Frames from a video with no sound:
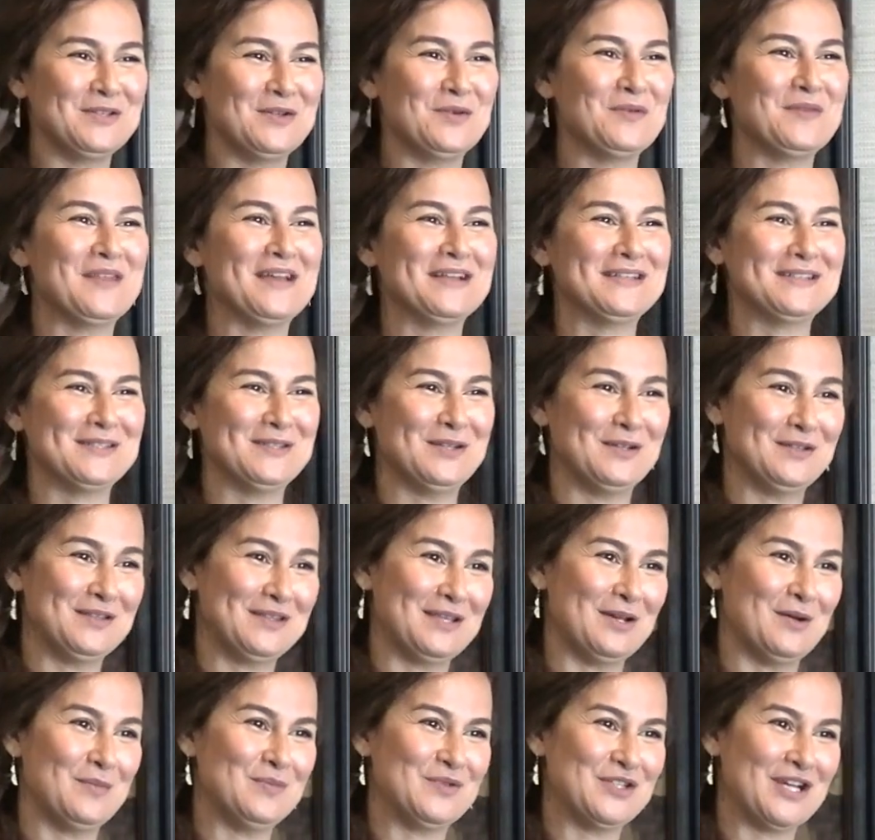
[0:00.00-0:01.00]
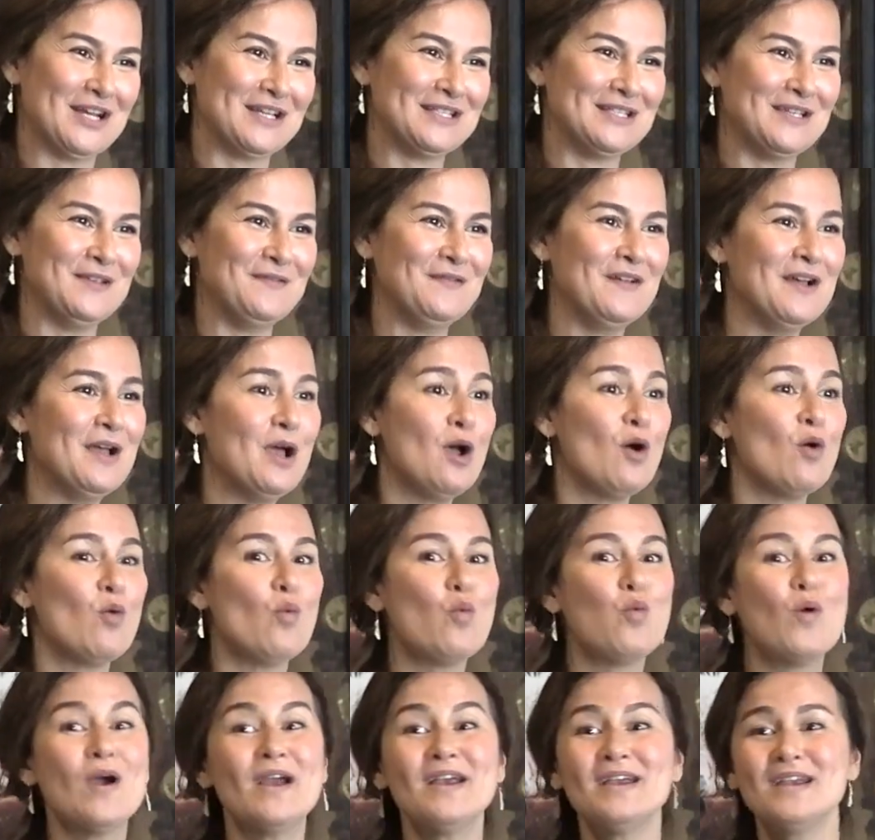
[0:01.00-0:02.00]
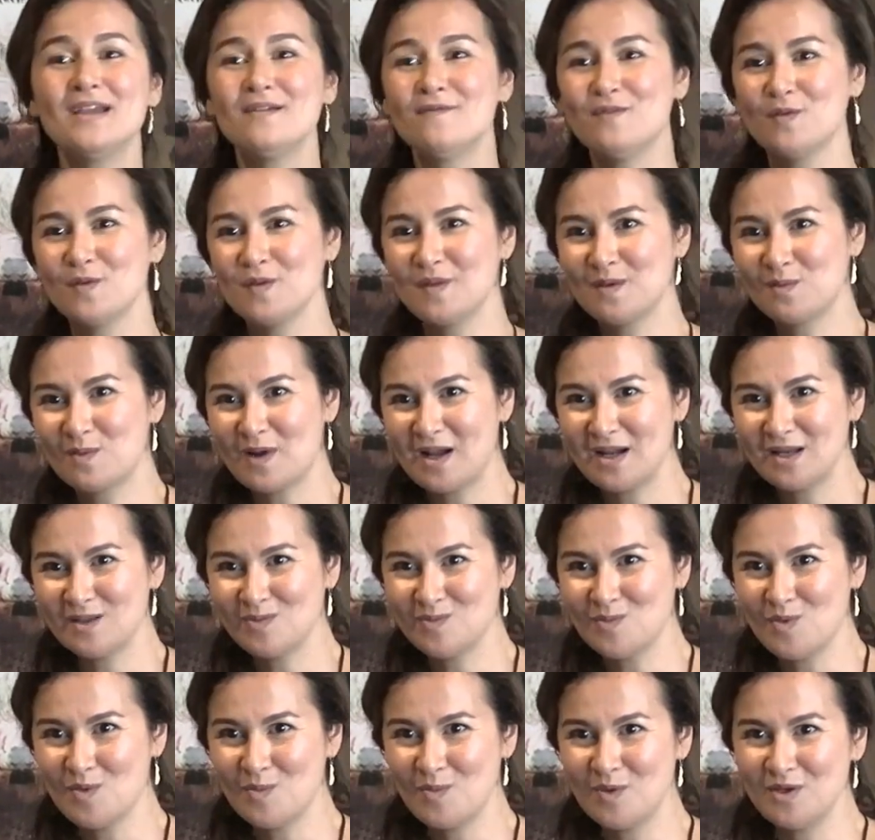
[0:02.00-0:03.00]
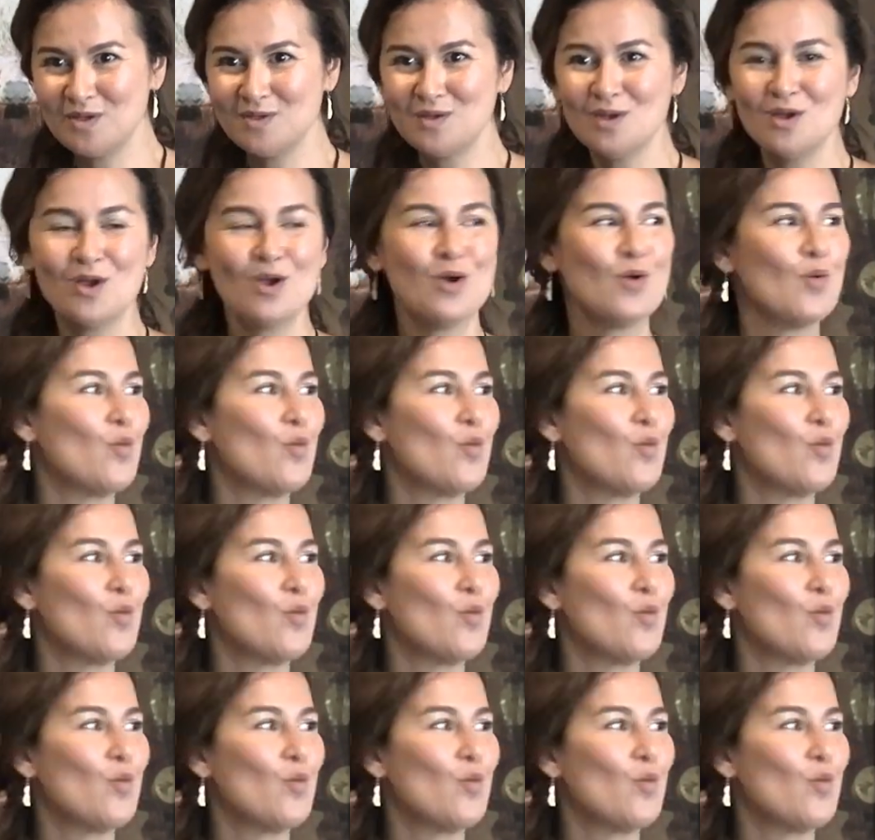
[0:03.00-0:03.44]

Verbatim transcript: No, that's not the objective. Waiting for the right moment,